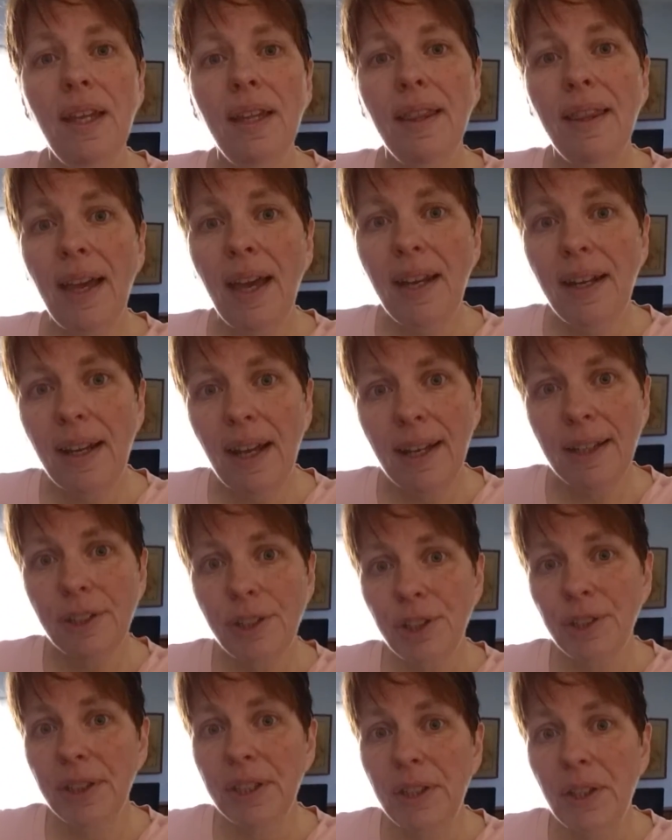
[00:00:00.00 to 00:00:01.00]
that
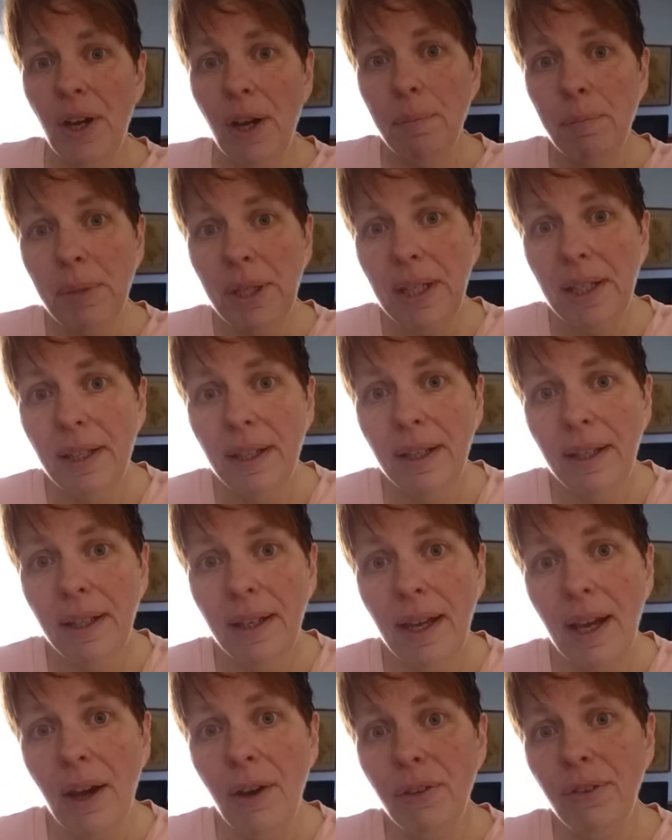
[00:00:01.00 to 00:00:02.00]
actually got me
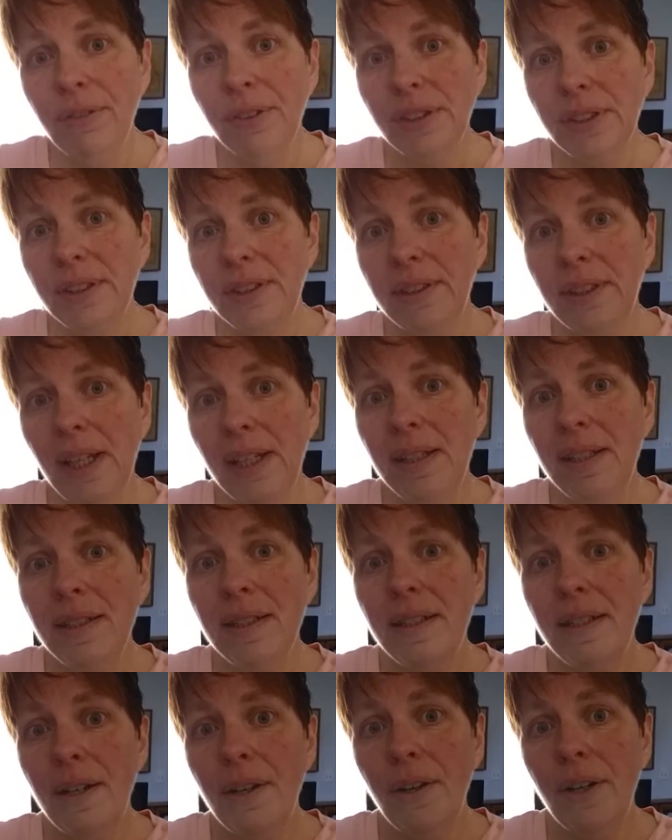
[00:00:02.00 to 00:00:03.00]
out of a
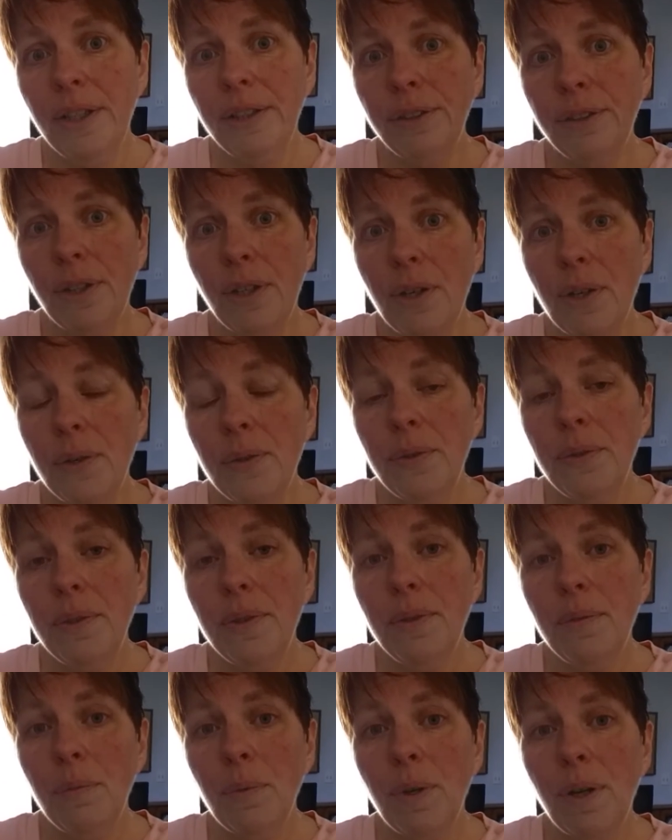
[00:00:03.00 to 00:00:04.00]
sedentary zone
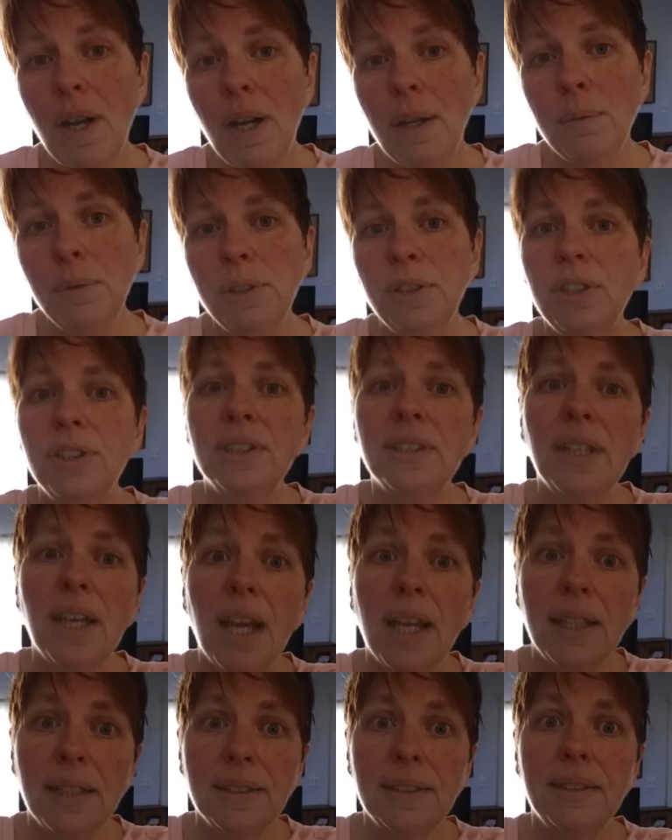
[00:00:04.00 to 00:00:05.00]
where I was just
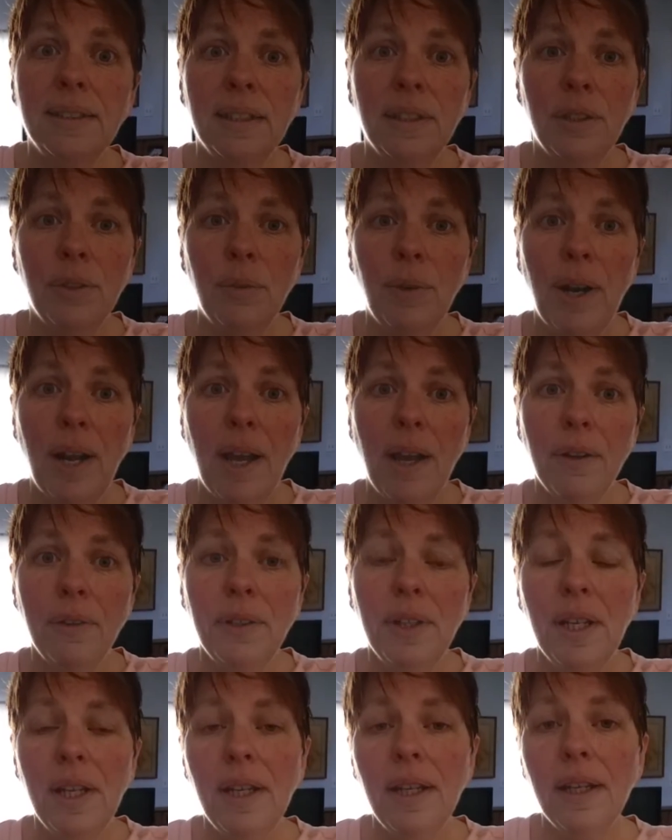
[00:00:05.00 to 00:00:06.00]
kind of sitting
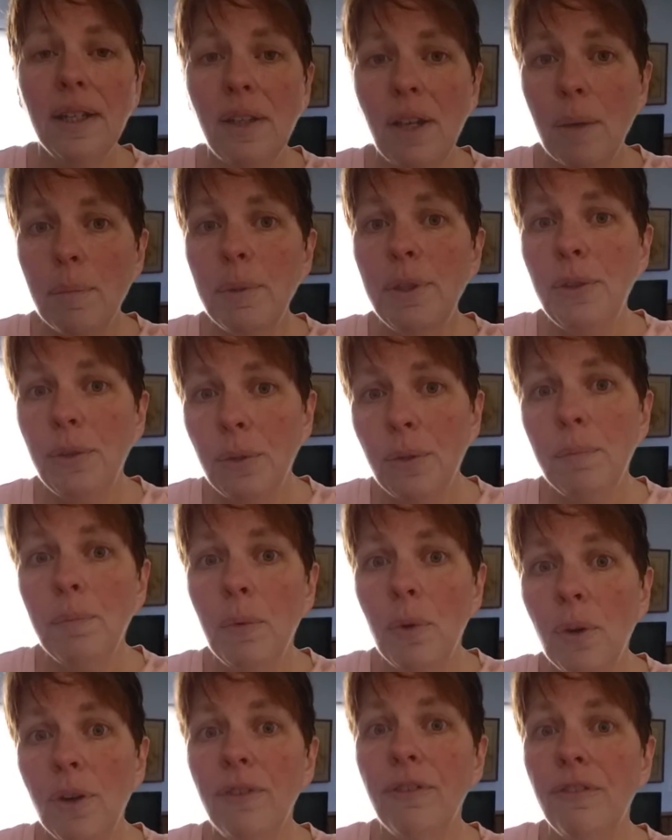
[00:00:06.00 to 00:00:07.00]
around. It got me doing
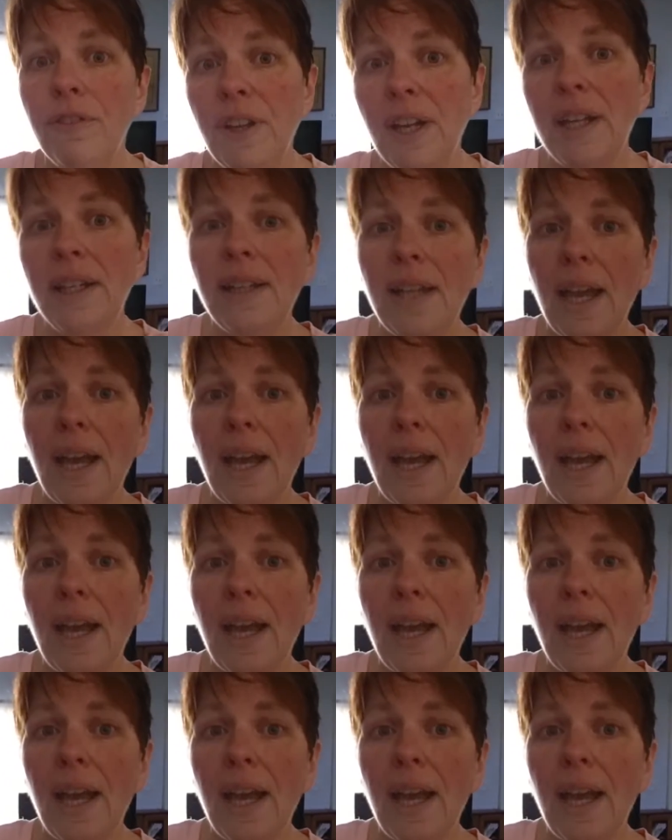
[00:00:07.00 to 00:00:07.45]
more fun,